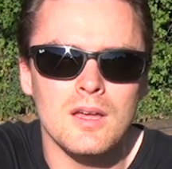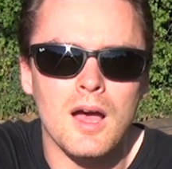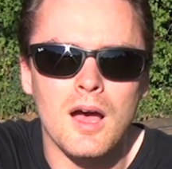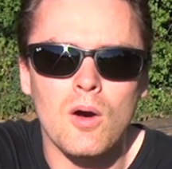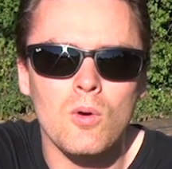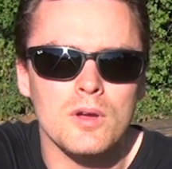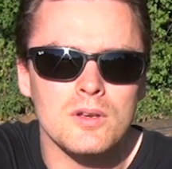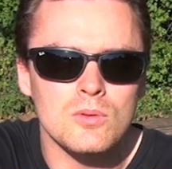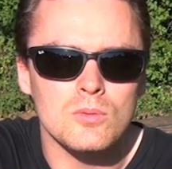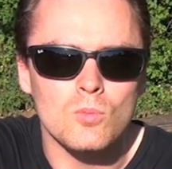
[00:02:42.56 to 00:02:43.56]
how
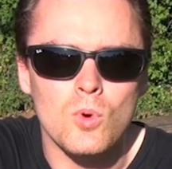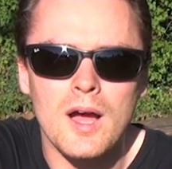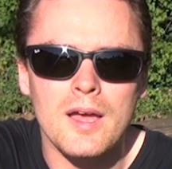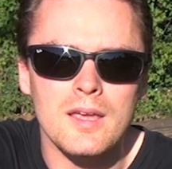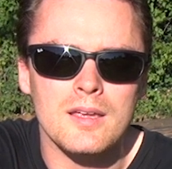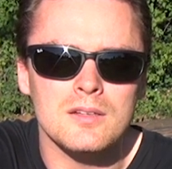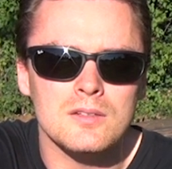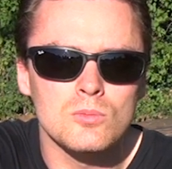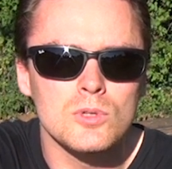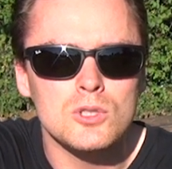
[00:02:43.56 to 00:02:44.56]
and why and
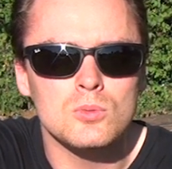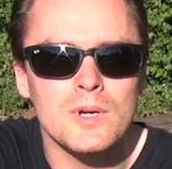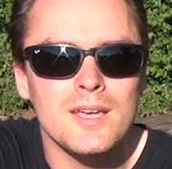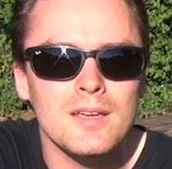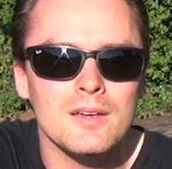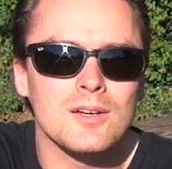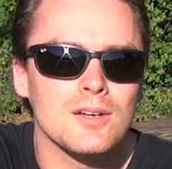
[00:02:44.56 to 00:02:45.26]
in which way